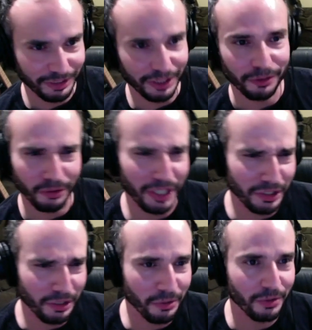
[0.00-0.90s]

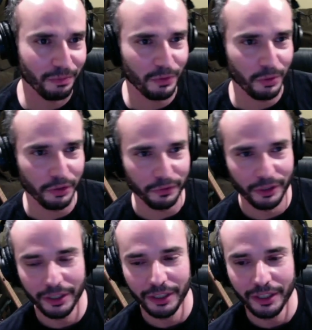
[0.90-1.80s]
grandiose sort of
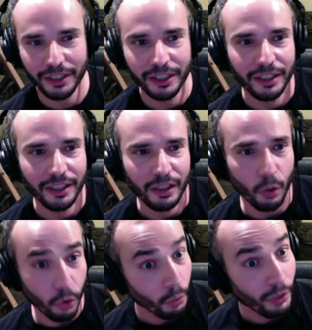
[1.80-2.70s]

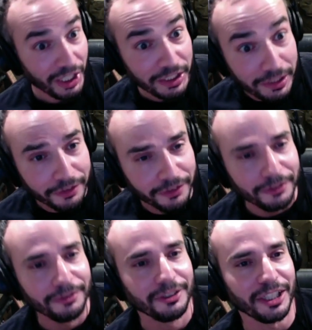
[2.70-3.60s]
Orwellian
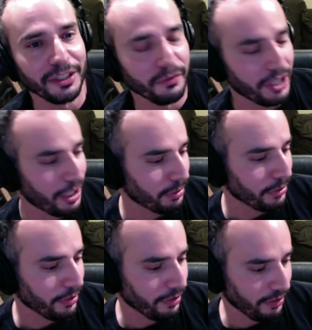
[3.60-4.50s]
kind of
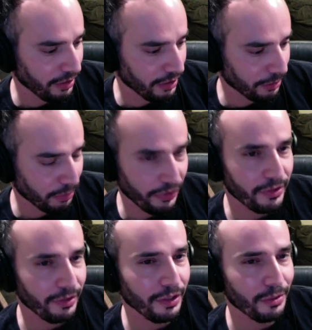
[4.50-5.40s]
topic. But
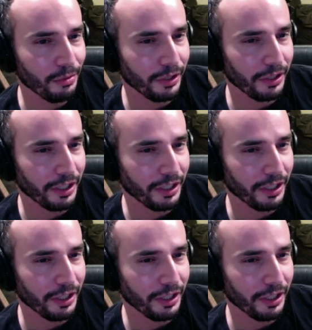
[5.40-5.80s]
this one kind